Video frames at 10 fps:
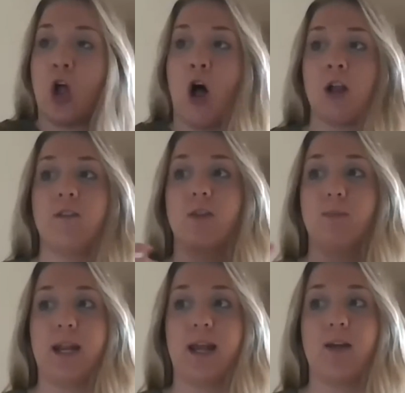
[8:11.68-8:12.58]
all of the
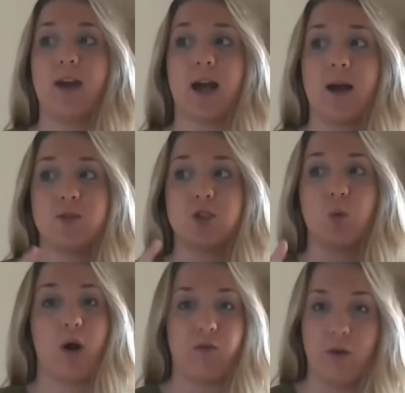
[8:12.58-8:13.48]
media that comes to
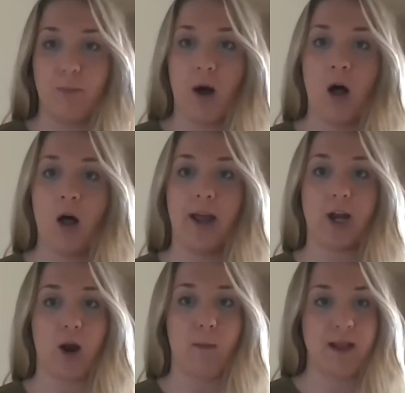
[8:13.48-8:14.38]
our football and
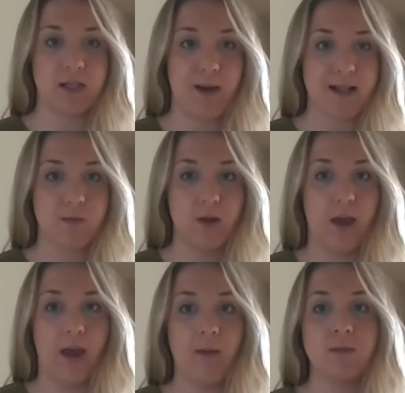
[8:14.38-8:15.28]
our men's basketball
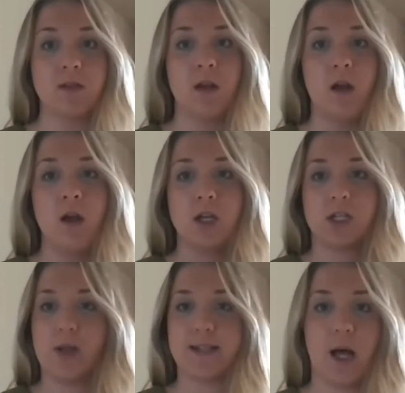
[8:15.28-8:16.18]
games.
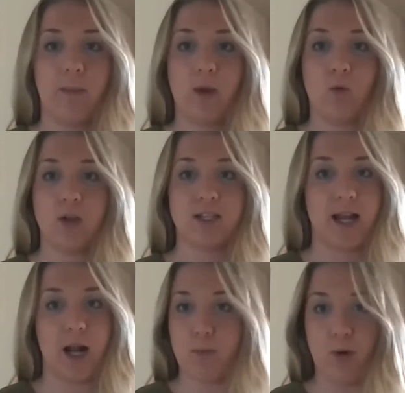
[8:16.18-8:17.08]
So that's helping
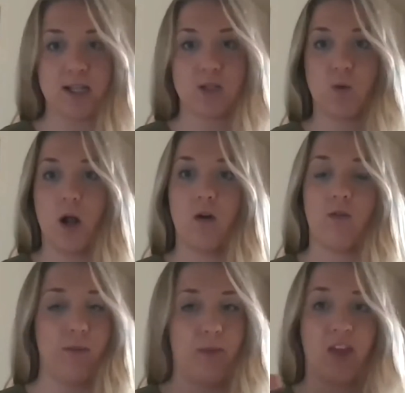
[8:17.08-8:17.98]
set up press row,
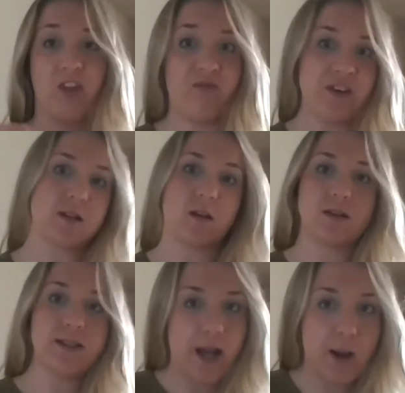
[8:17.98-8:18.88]
from the physical
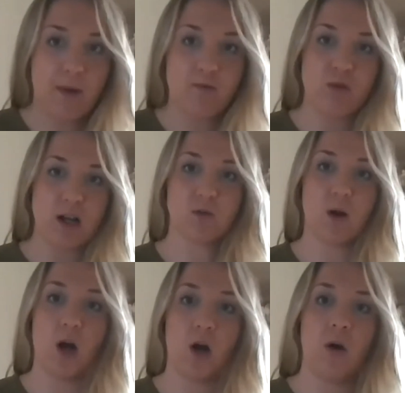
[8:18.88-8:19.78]
setup of press
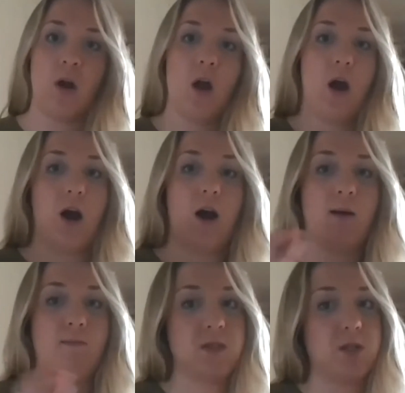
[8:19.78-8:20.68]
row,
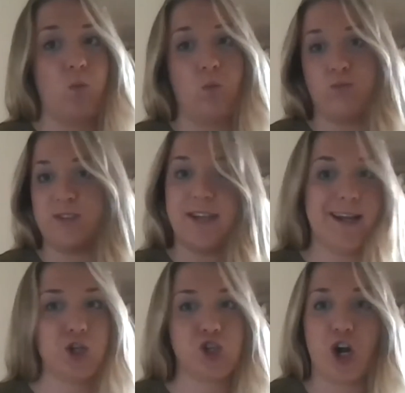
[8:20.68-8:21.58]
so
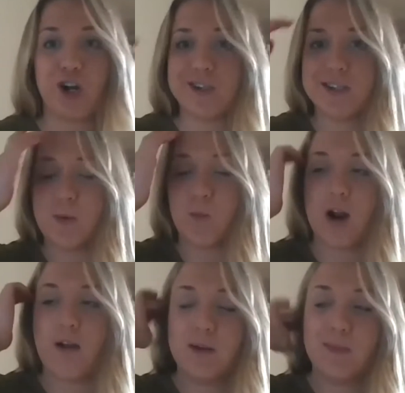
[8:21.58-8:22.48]
seating charts and
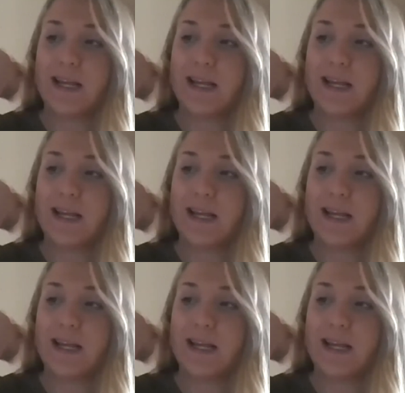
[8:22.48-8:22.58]
where everybody